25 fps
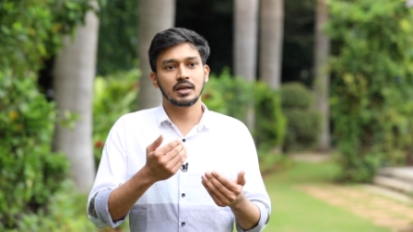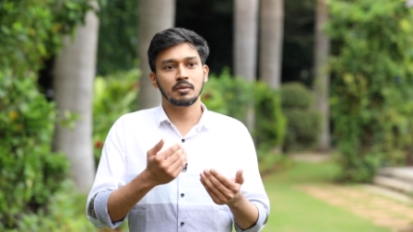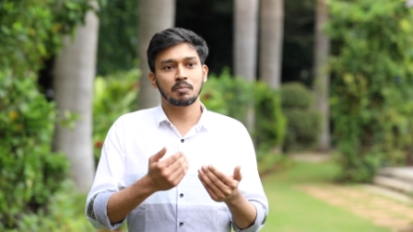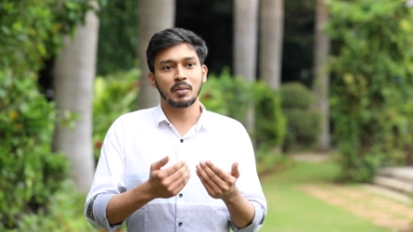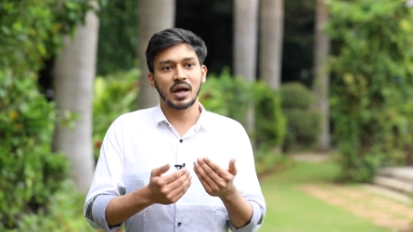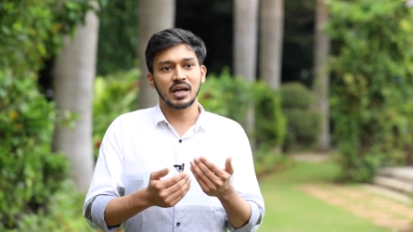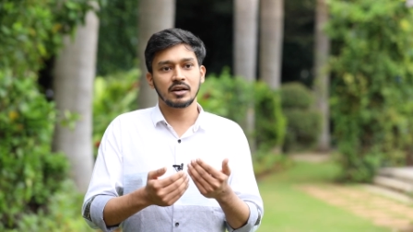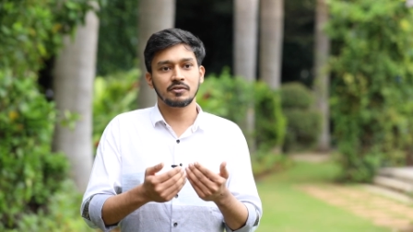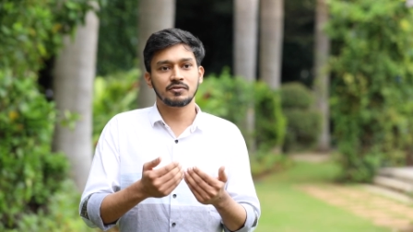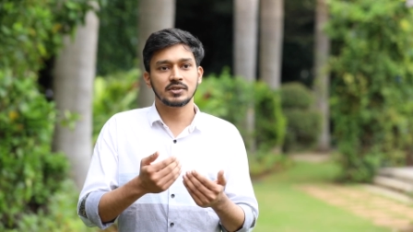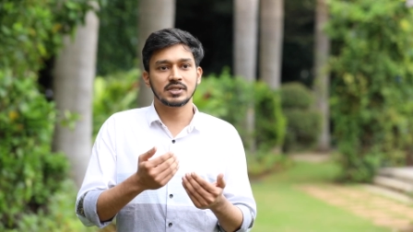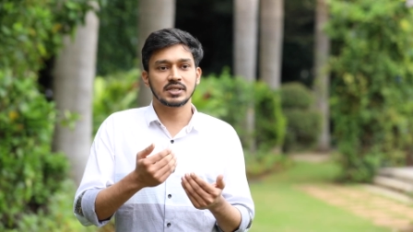in
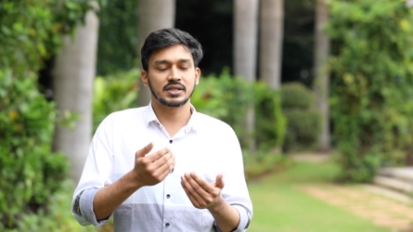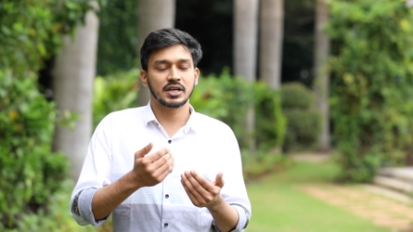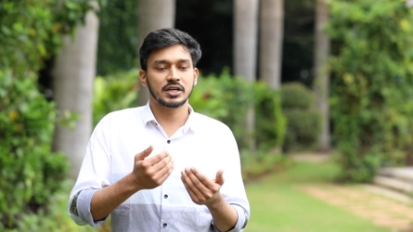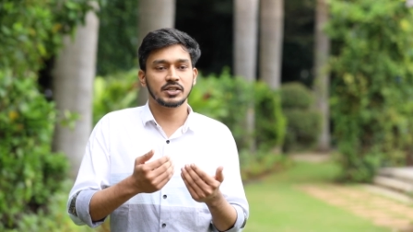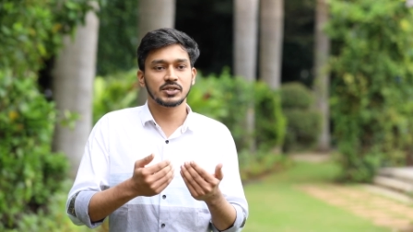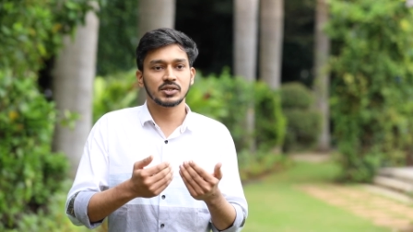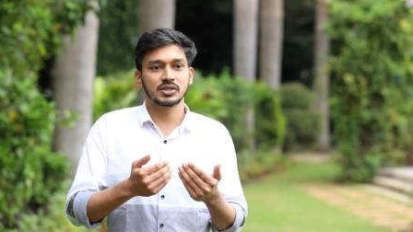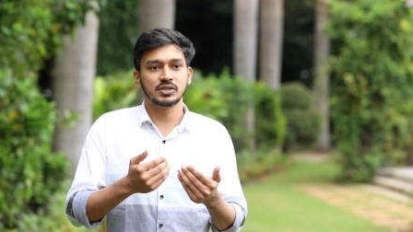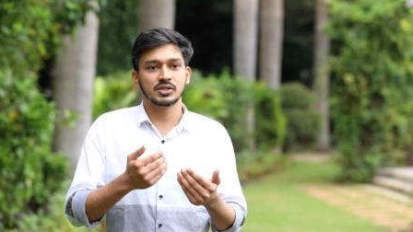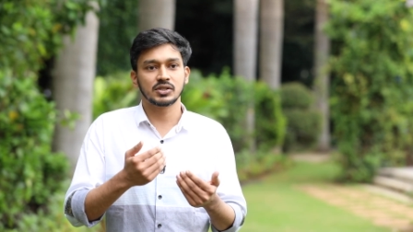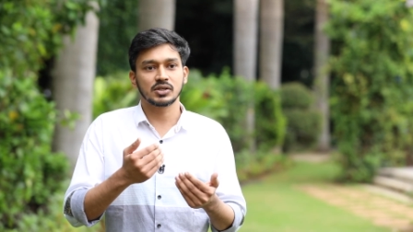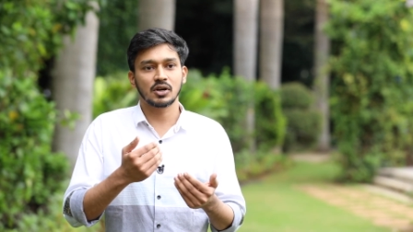
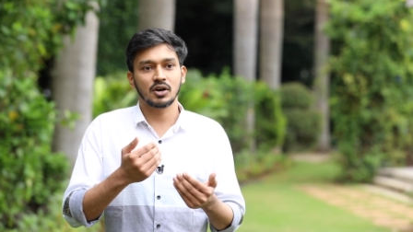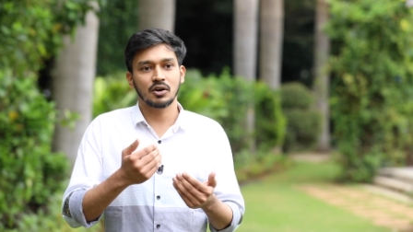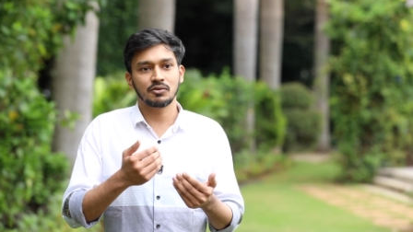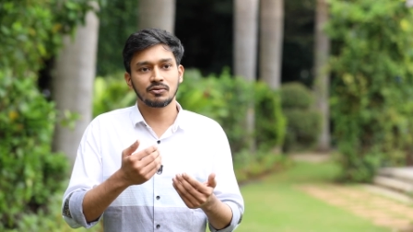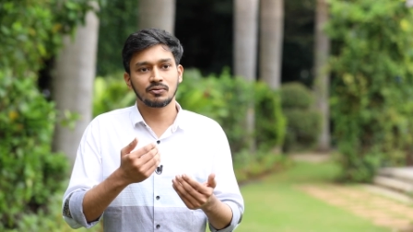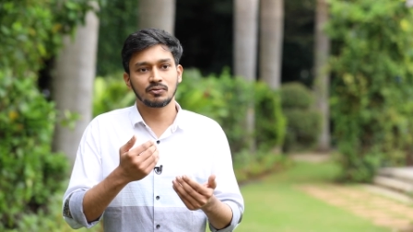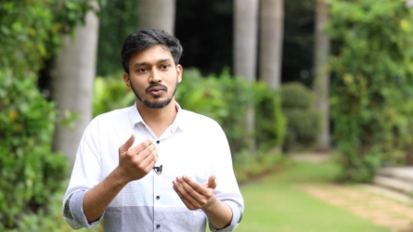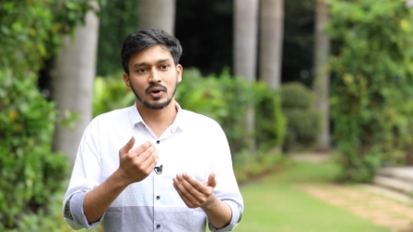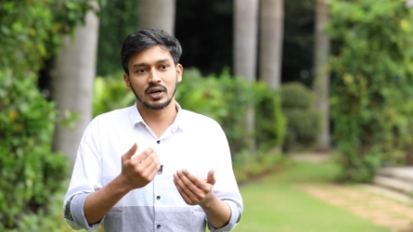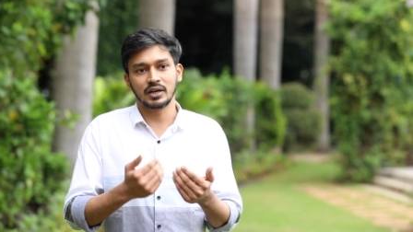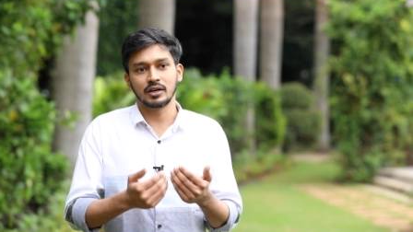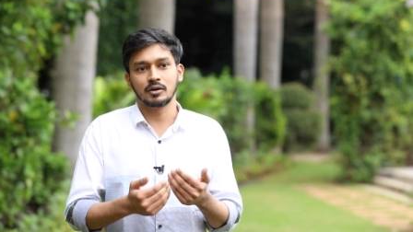manifestations
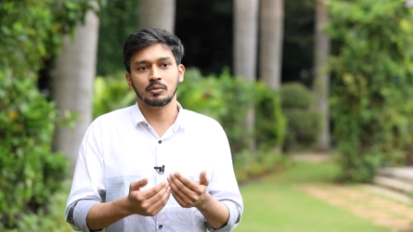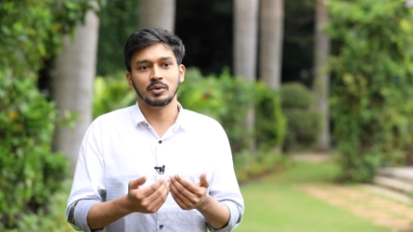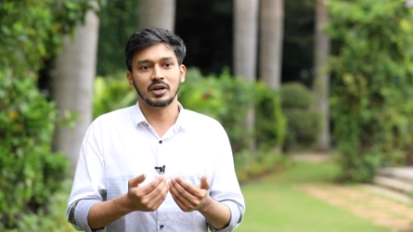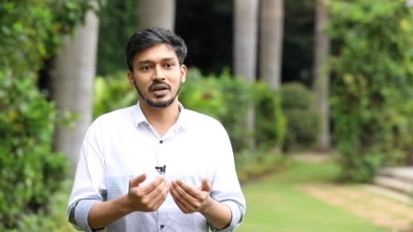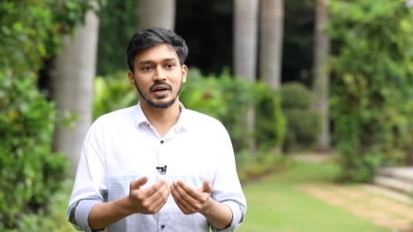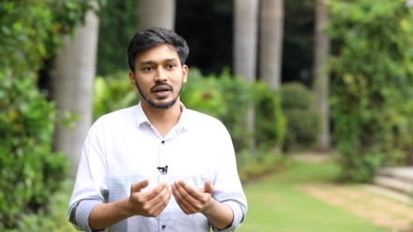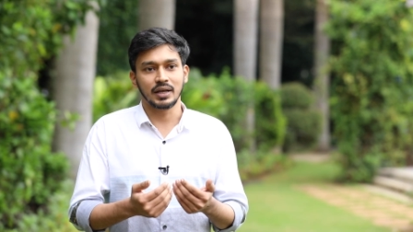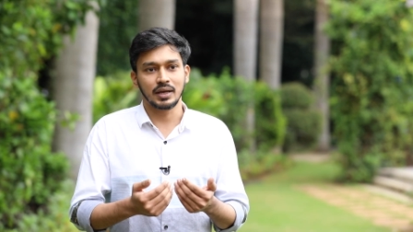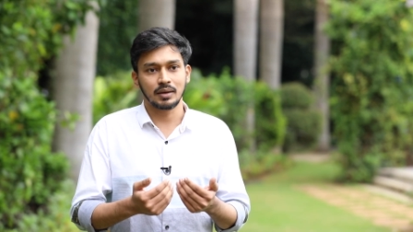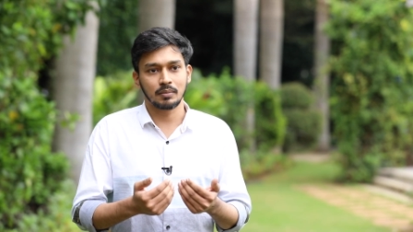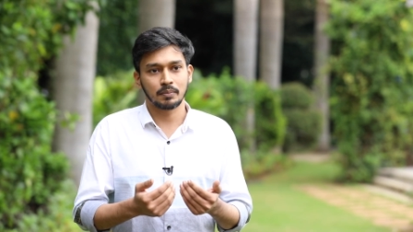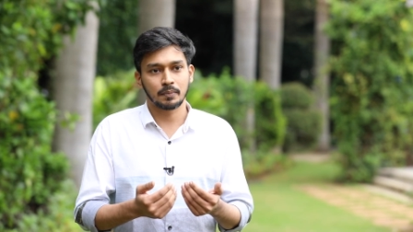of
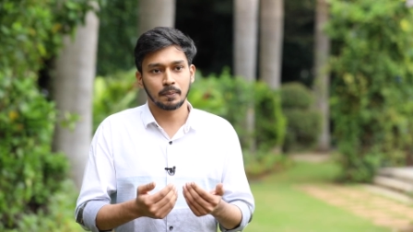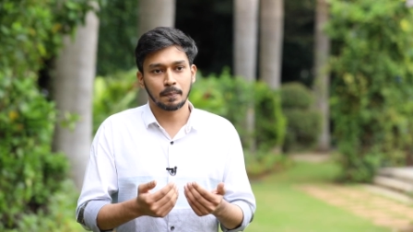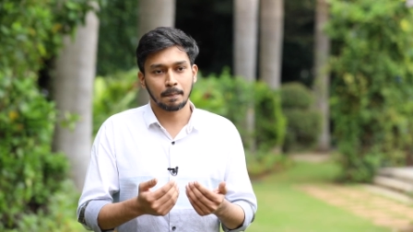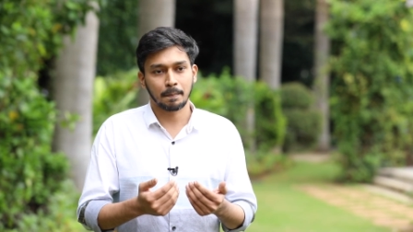vulnerability.